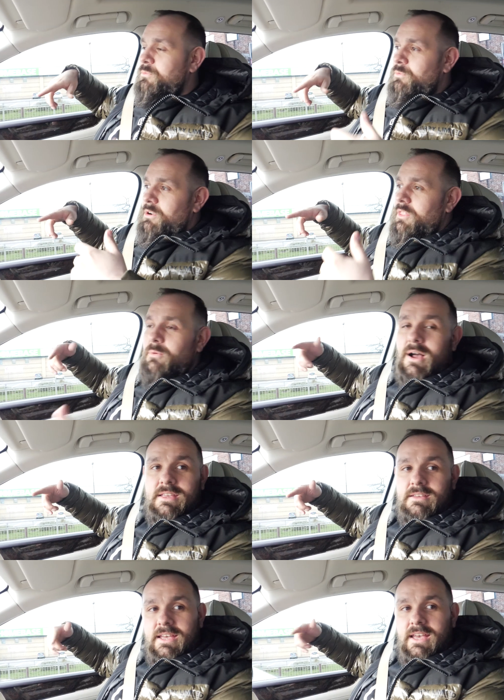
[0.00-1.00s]
We're on the
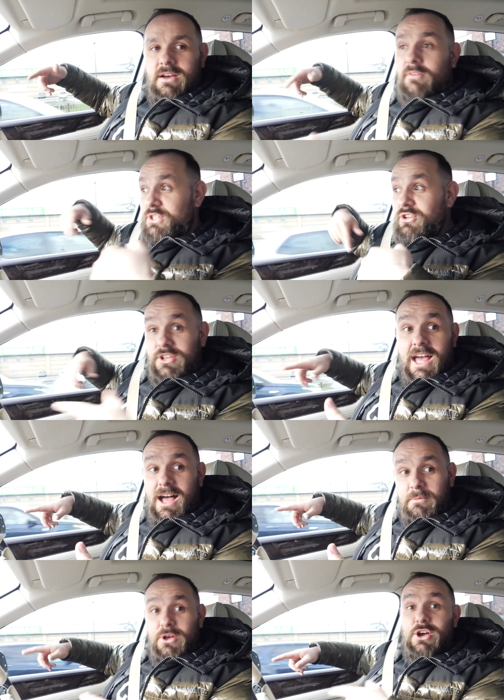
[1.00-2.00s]
way here. Obviously not
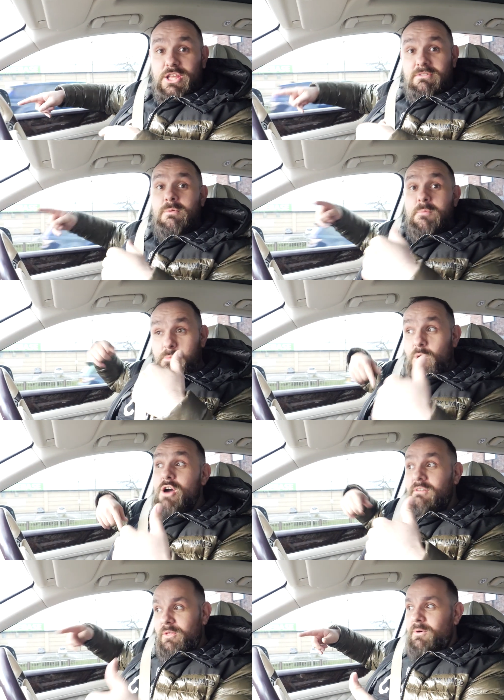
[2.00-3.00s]
now, but earlier on when we
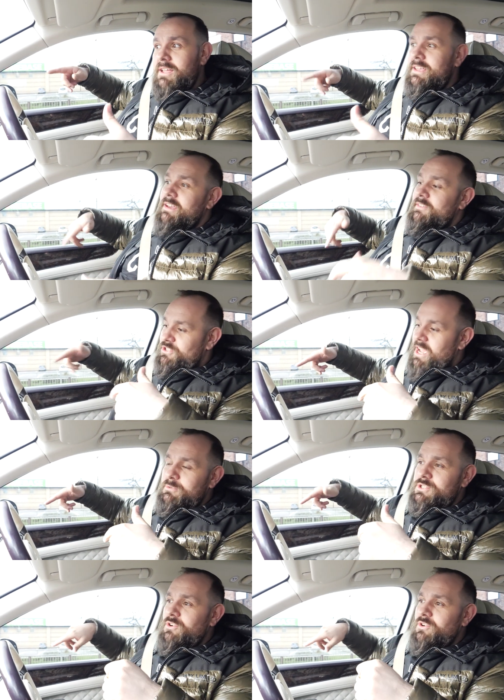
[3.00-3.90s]
were on the way here and Jay was